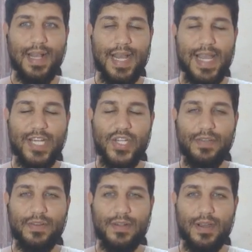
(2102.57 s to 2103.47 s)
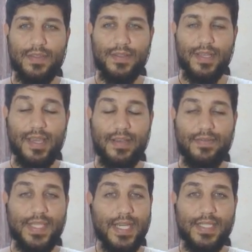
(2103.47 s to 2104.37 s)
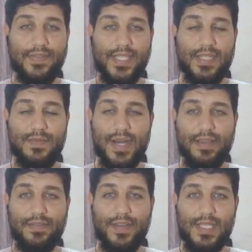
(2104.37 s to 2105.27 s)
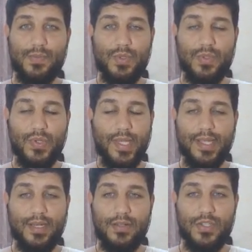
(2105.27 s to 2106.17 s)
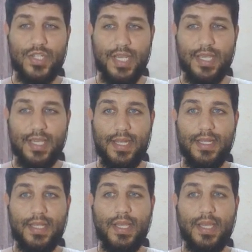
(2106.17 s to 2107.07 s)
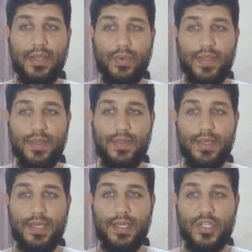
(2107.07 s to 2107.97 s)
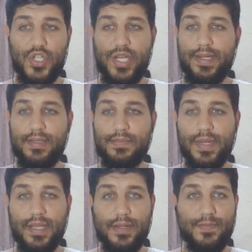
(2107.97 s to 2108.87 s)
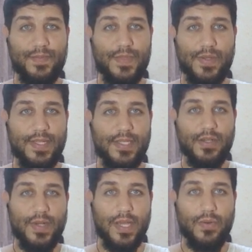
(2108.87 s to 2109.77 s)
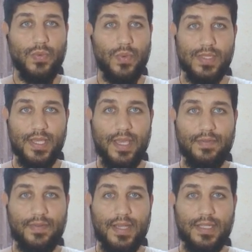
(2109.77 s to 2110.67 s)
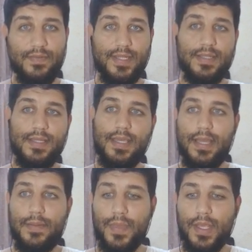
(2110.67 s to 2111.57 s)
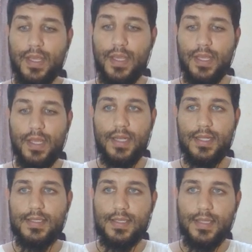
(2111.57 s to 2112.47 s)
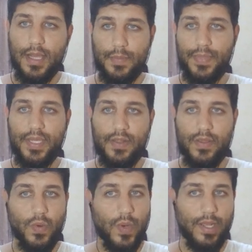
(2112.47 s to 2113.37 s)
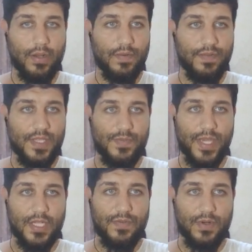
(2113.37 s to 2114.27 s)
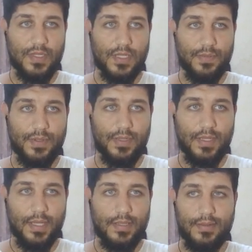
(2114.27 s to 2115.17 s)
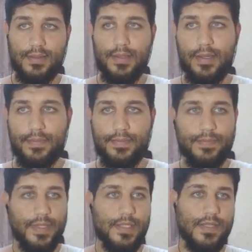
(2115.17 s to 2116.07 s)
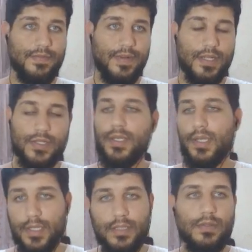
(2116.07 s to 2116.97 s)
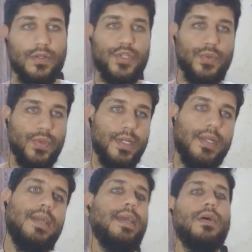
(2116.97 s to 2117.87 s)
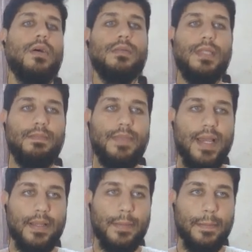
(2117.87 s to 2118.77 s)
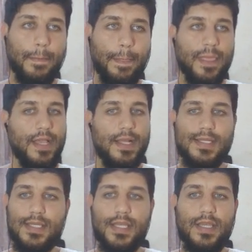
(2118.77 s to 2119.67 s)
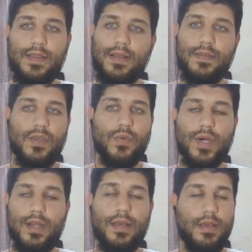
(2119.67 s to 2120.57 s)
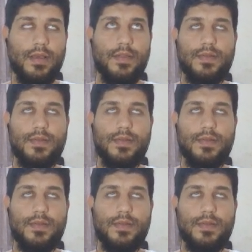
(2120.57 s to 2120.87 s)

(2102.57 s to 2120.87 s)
I actually forgot that I have deactivated my Facebook, so I cannot check in within the sharing debugger. So let's now. Once I have activated again, let's copy the URL of this page, for example, and yeah, it is in French. Don't you worry. Click on the back and see that the